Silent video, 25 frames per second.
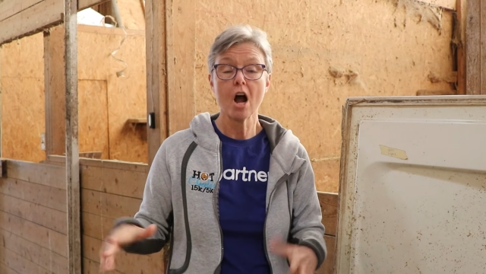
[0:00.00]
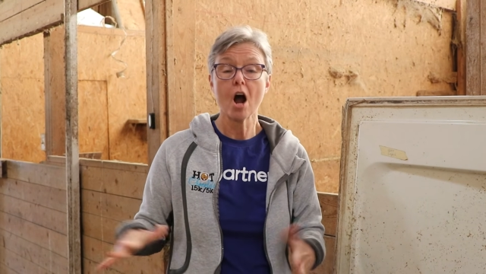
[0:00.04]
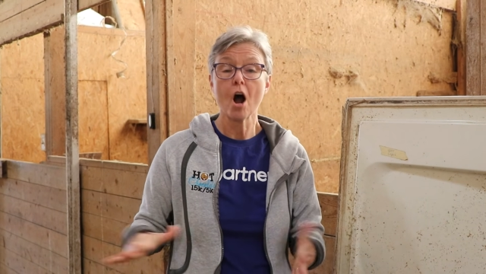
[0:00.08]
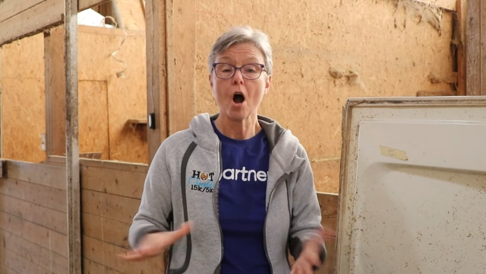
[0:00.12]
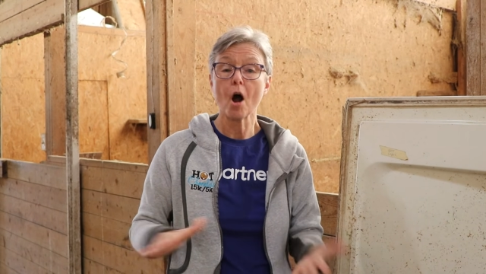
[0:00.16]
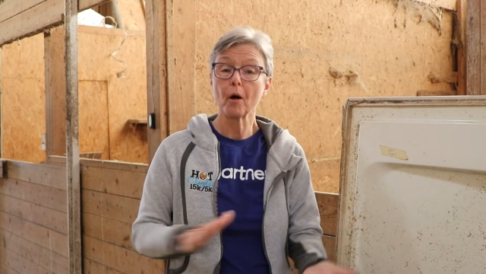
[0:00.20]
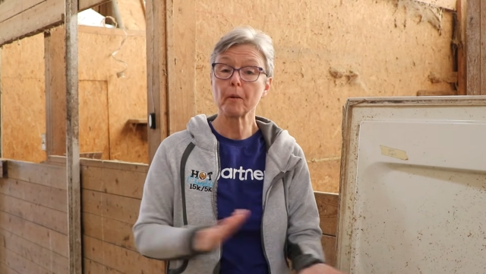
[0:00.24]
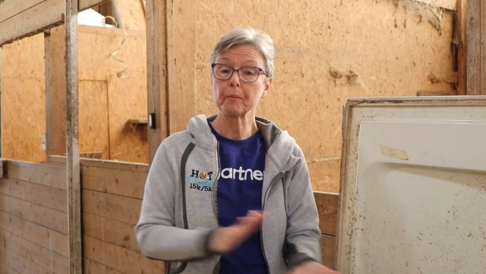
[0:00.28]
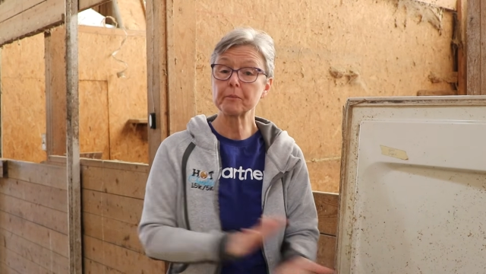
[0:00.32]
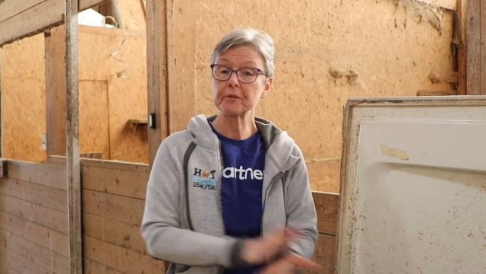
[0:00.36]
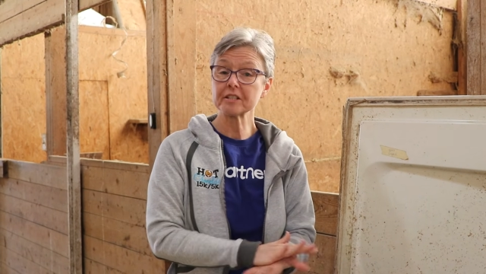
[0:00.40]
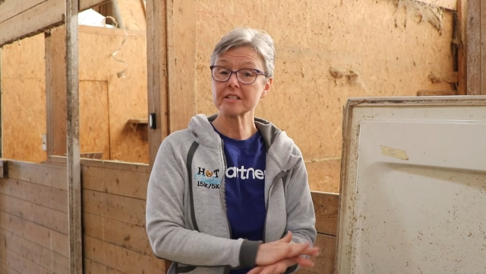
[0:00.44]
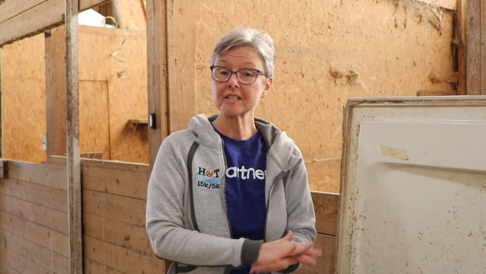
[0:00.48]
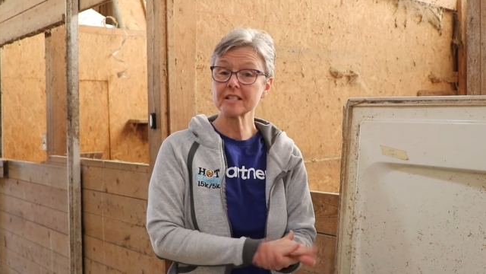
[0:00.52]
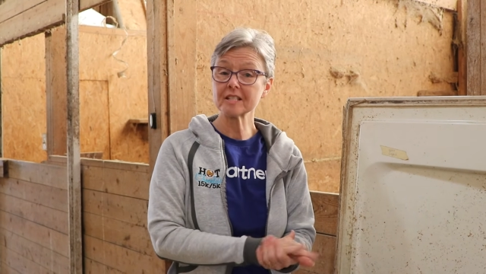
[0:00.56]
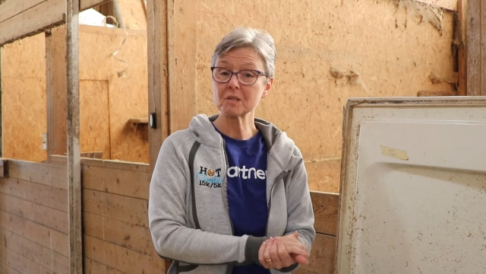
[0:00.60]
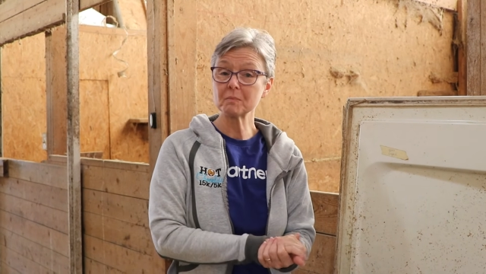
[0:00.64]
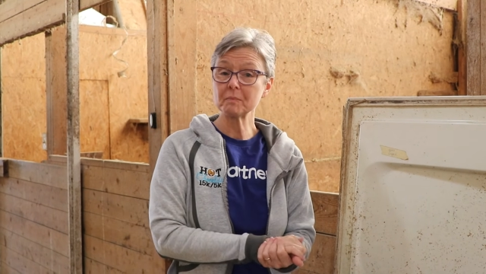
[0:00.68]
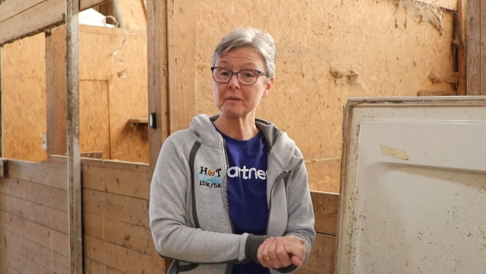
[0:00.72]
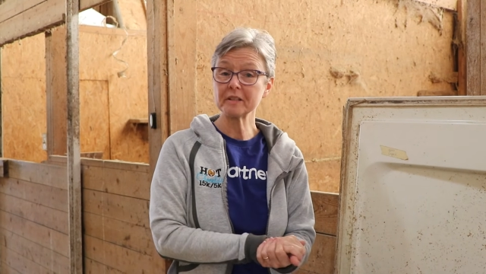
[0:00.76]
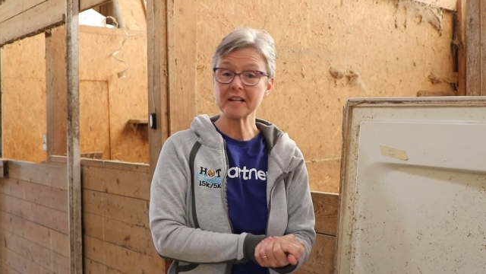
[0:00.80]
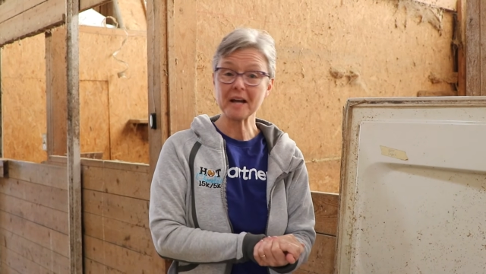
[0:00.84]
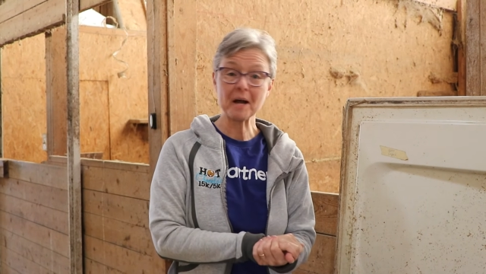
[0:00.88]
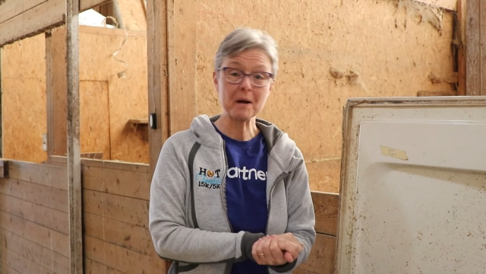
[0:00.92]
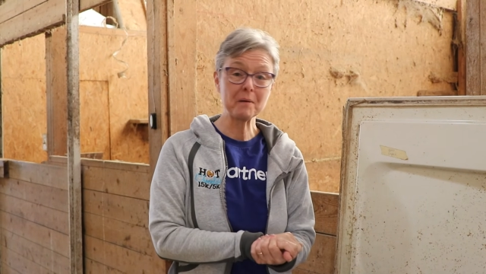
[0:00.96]
Hope this has
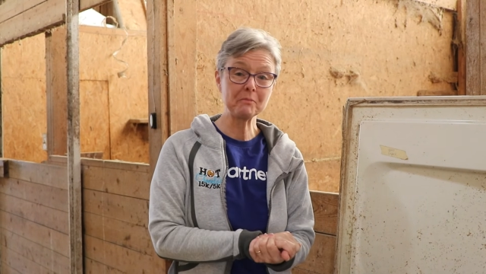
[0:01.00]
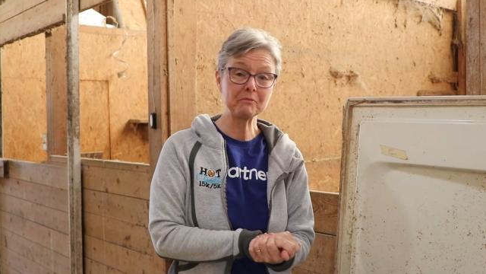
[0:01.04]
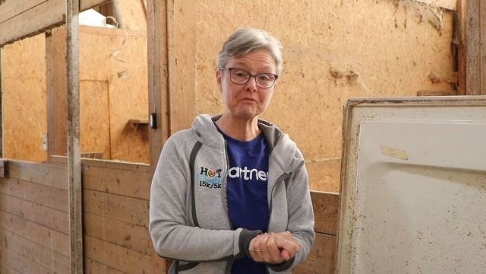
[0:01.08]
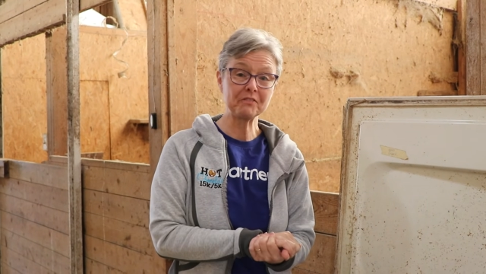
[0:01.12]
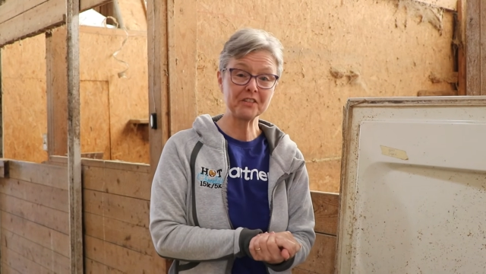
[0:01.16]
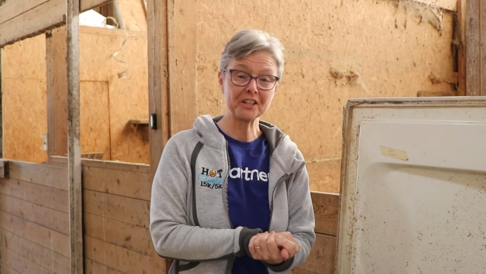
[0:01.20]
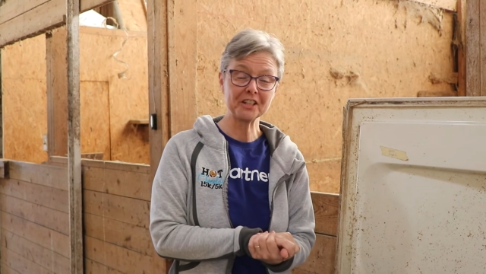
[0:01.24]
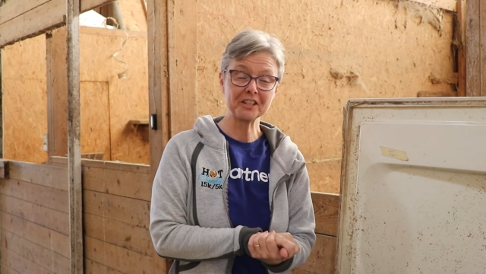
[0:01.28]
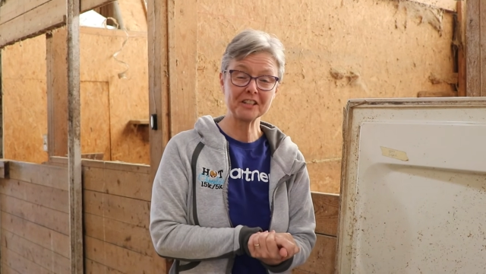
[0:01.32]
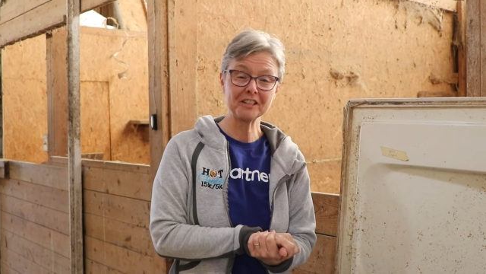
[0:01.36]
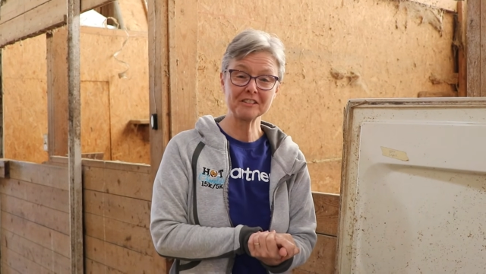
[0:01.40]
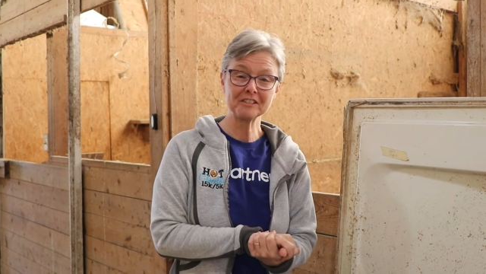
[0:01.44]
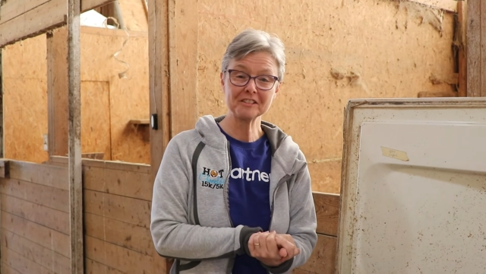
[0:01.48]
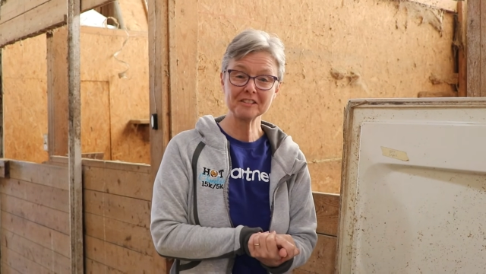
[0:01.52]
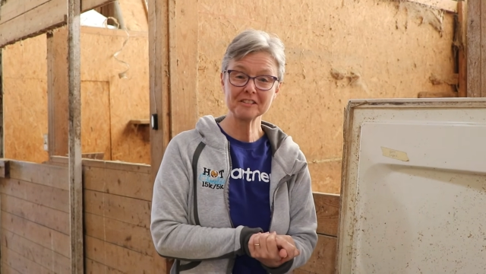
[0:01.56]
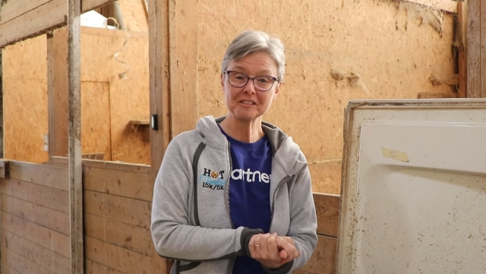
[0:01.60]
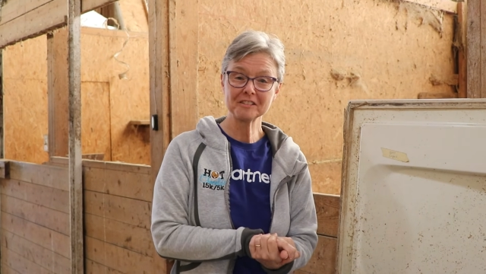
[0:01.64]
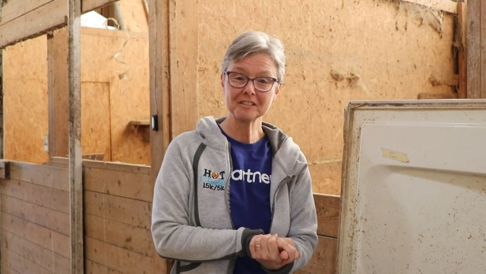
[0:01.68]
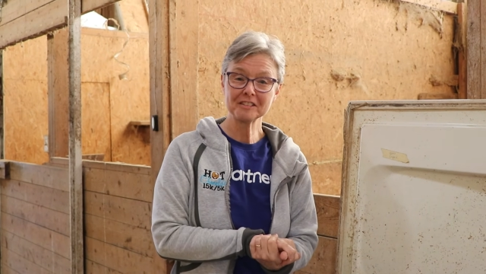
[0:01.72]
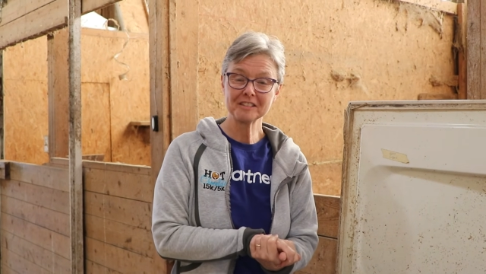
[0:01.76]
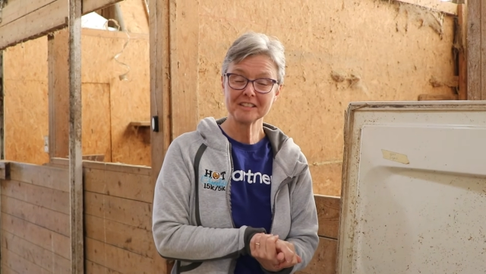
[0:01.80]
been helpful.